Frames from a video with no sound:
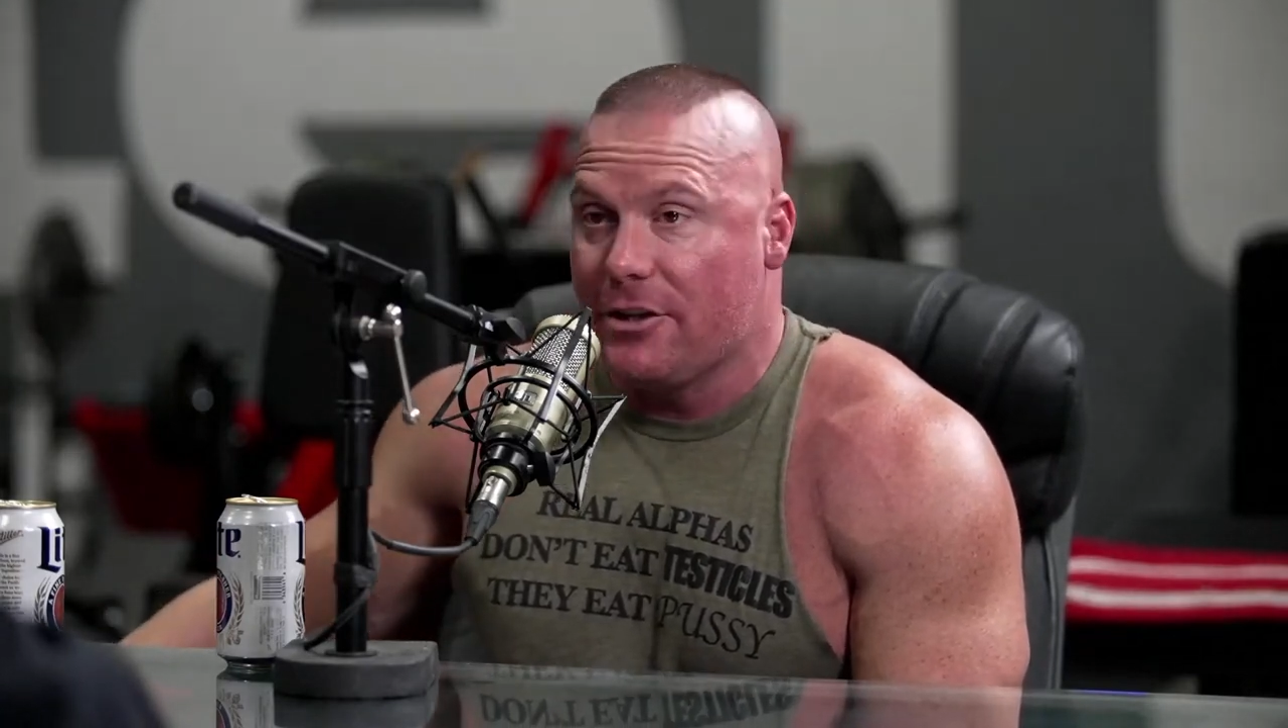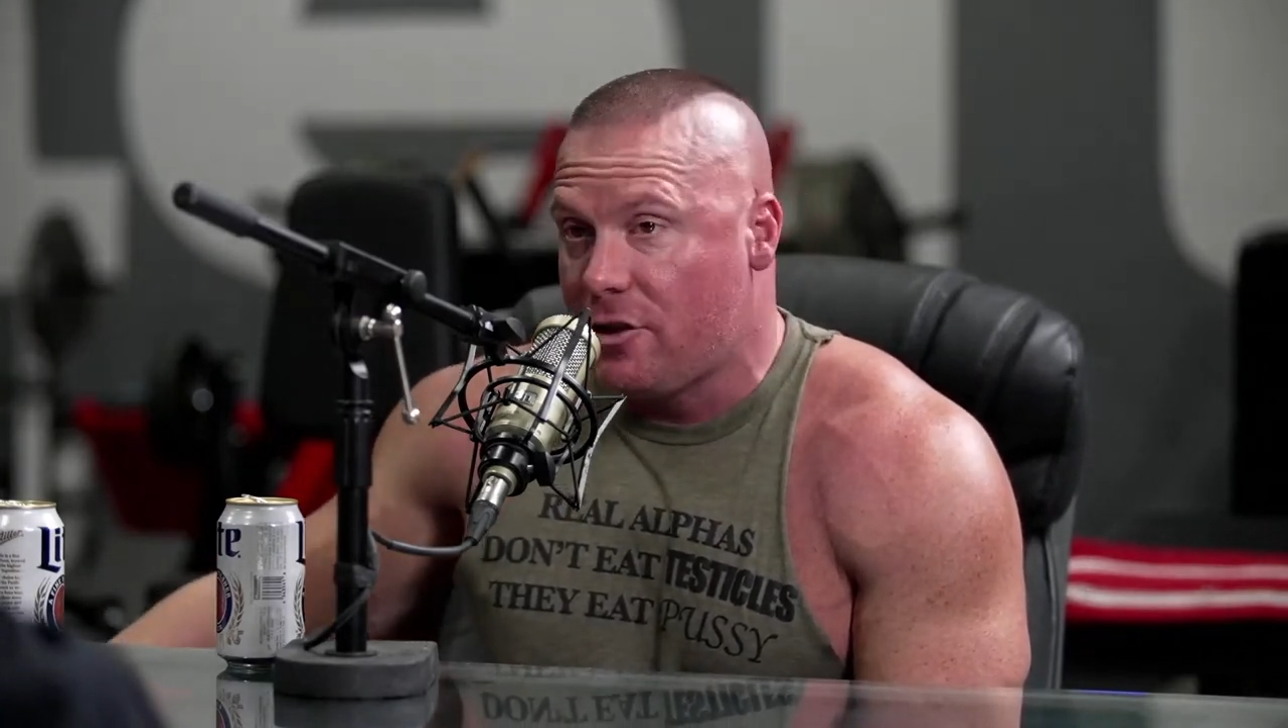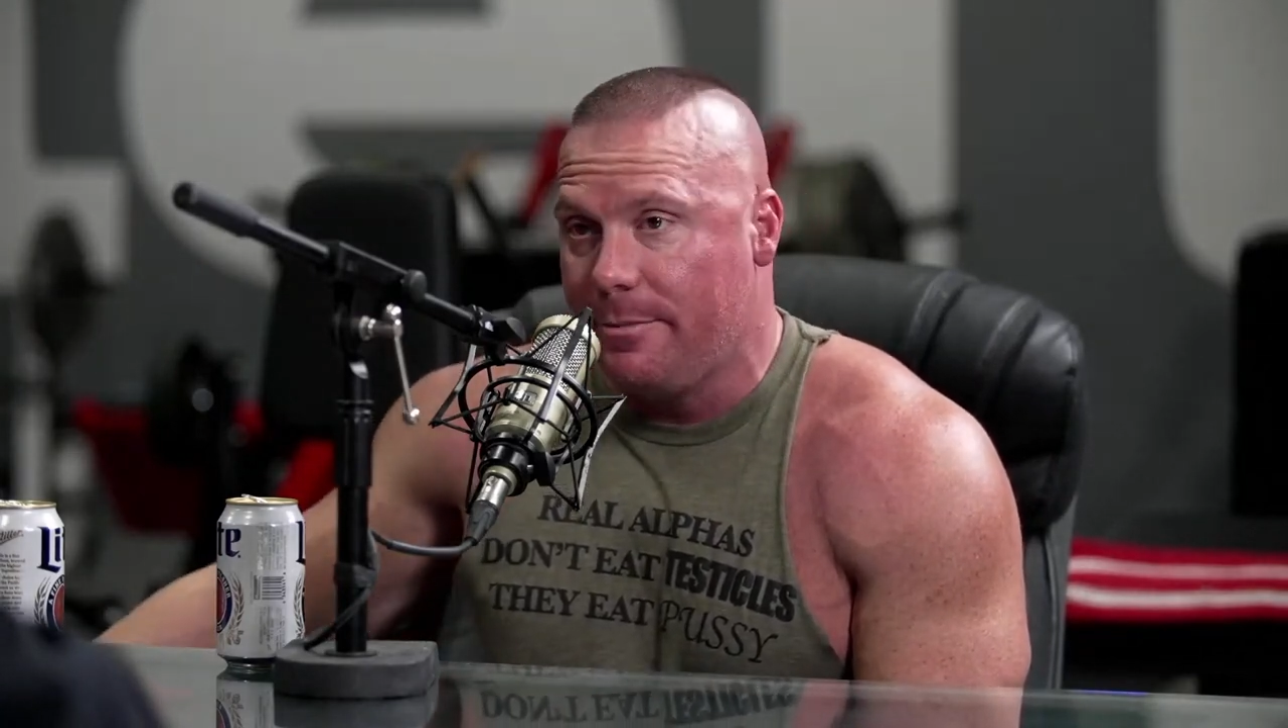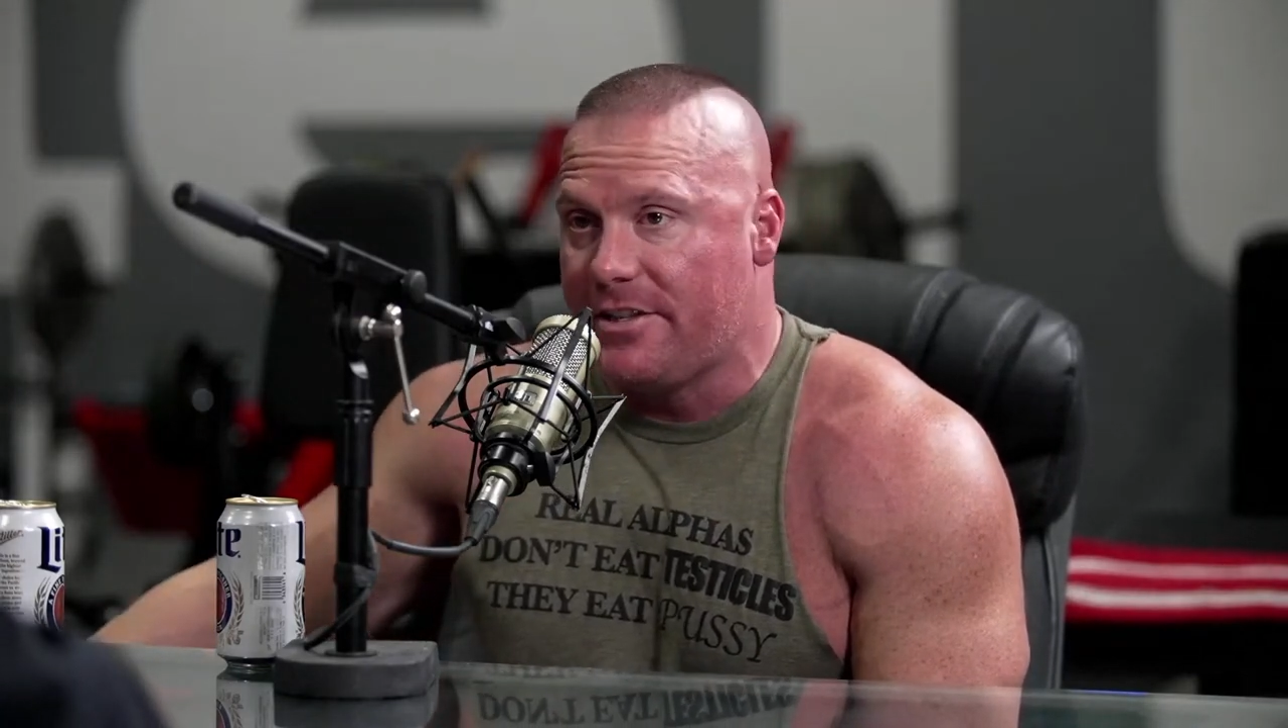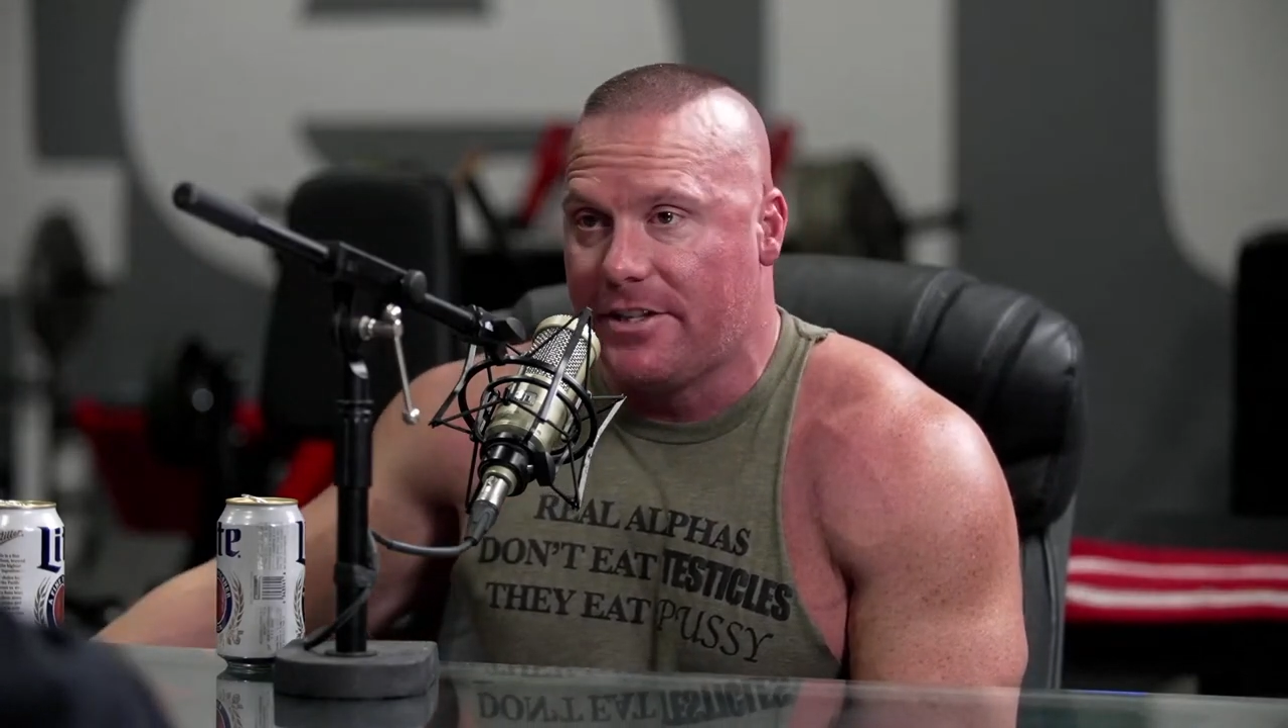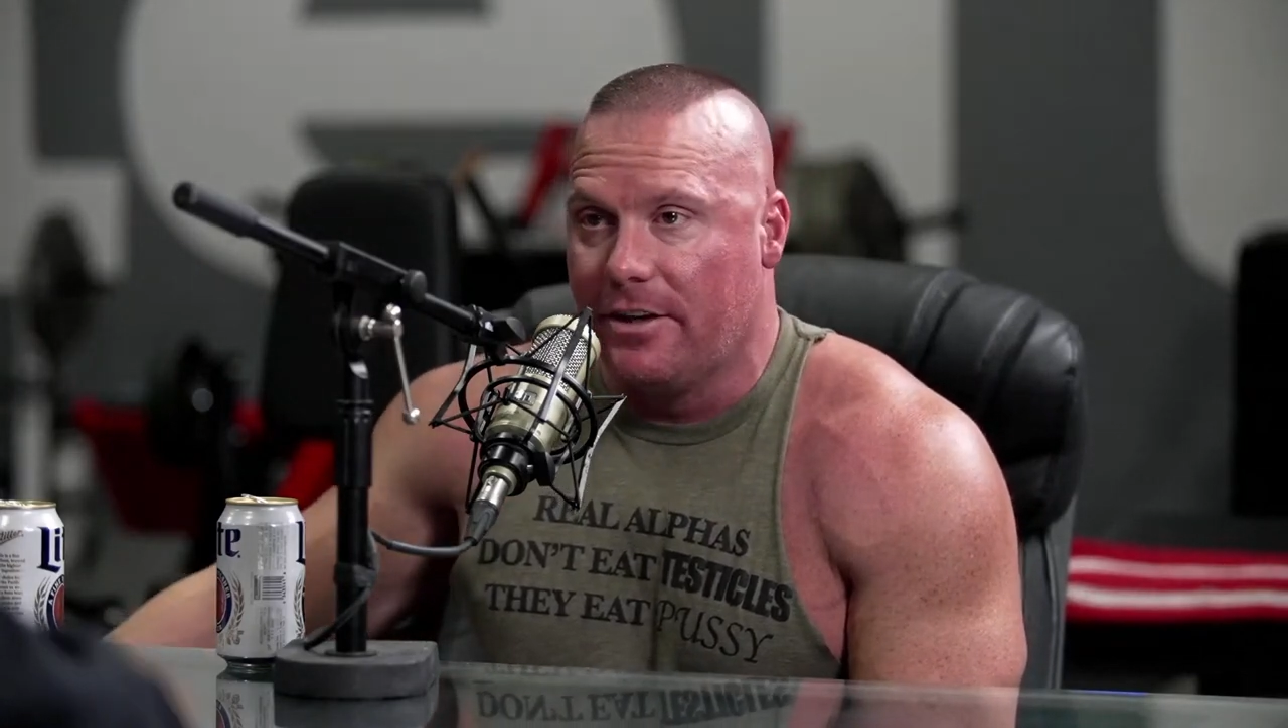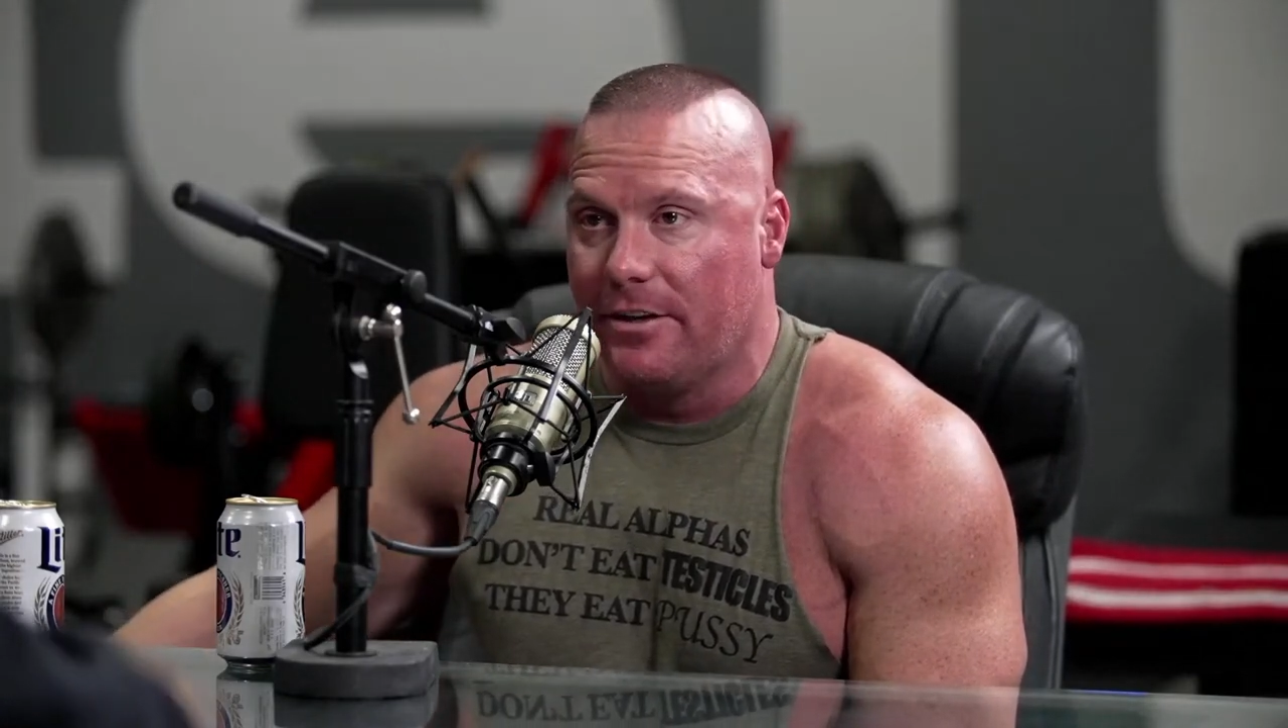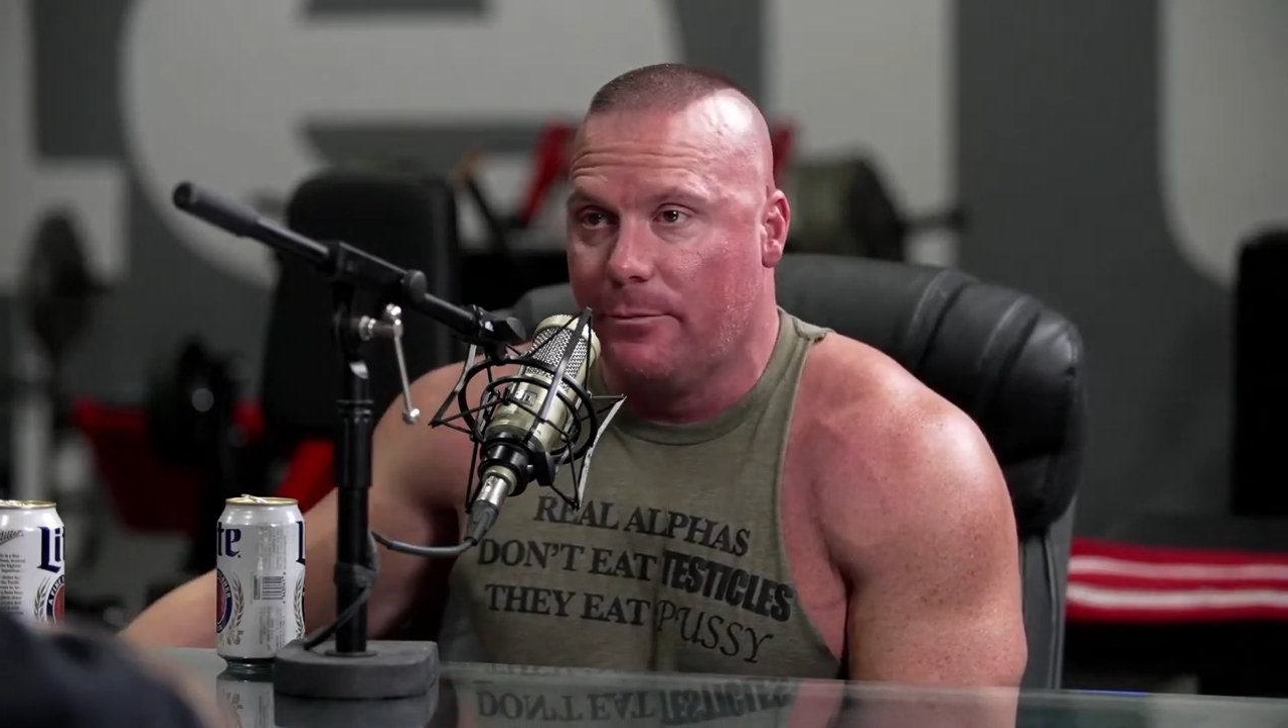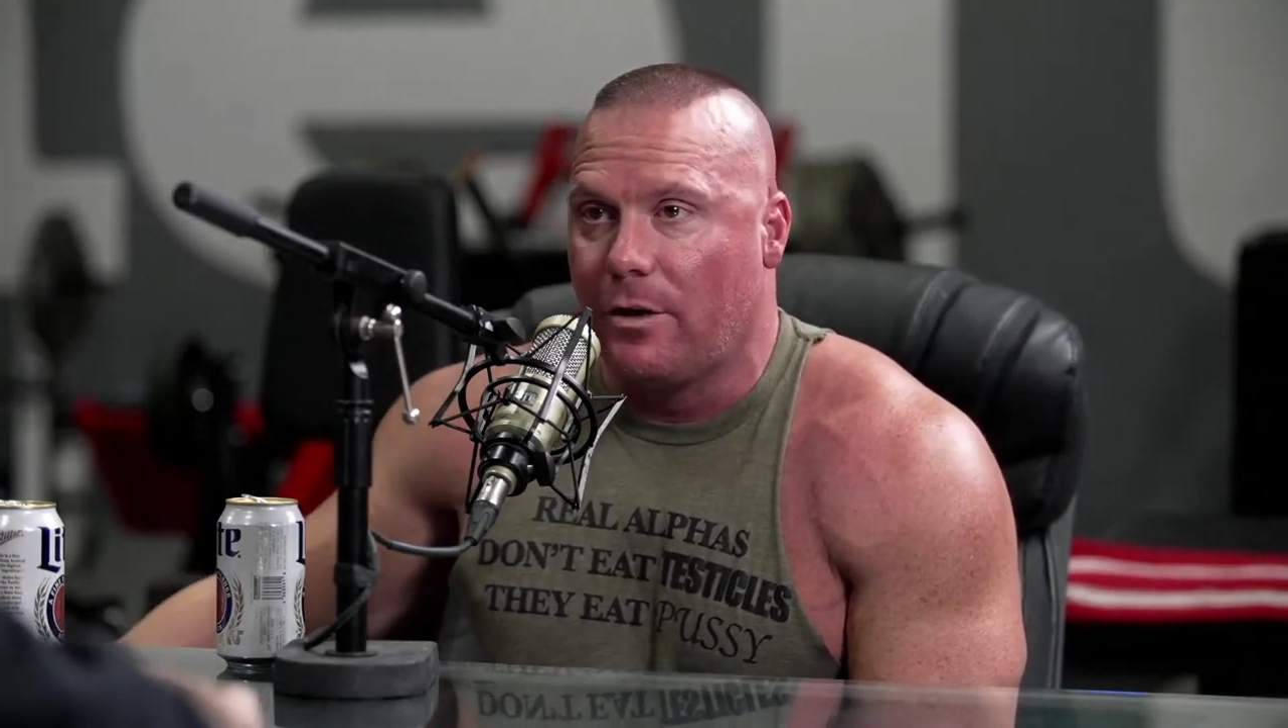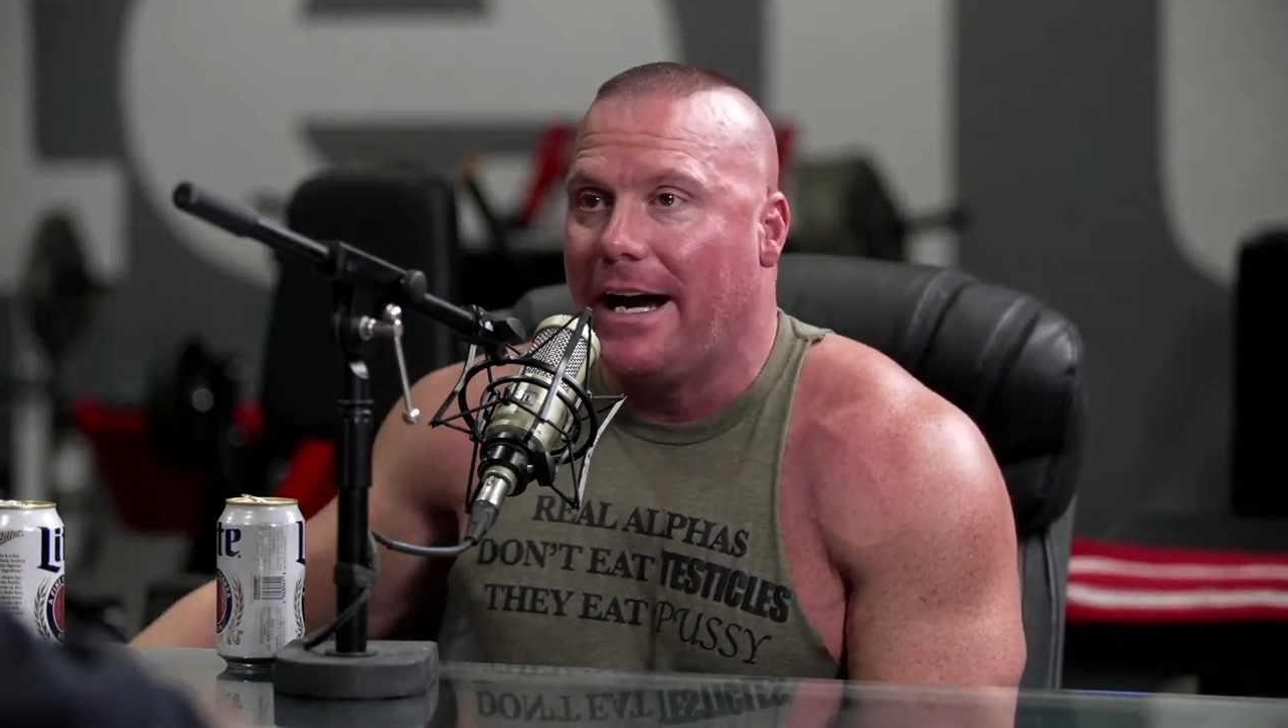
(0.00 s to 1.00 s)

I should be selling them more.